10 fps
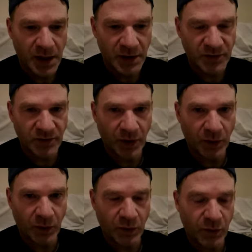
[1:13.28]

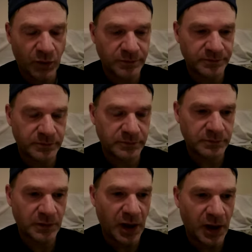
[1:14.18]
So,
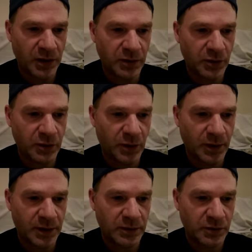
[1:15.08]
are you
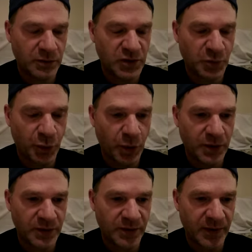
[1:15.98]
going to
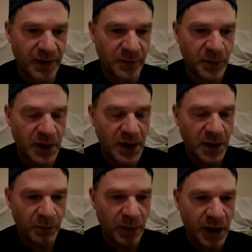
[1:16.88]
support them
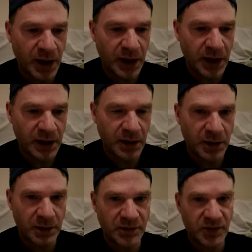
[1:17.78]
by
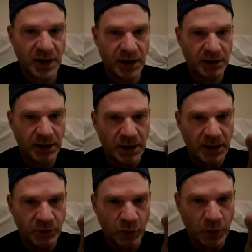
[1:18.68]
saying,
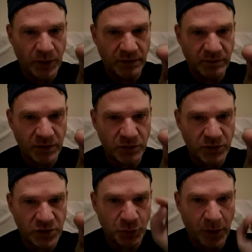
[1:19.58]
whatever you
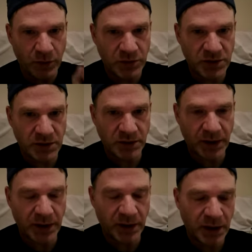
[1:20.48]
just posted
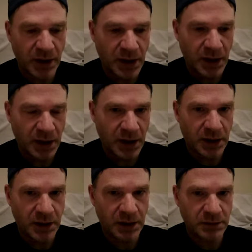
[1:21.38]
there,
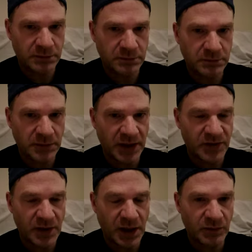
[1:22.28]

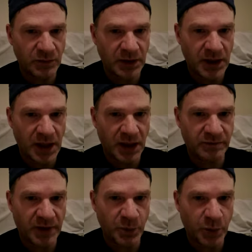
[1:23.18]
it's not really high
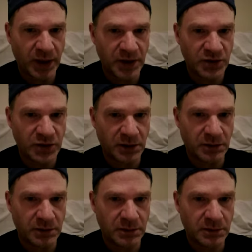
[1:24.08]

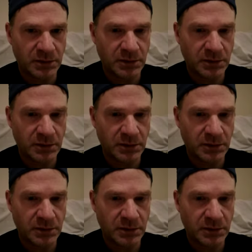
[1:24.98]
vibration,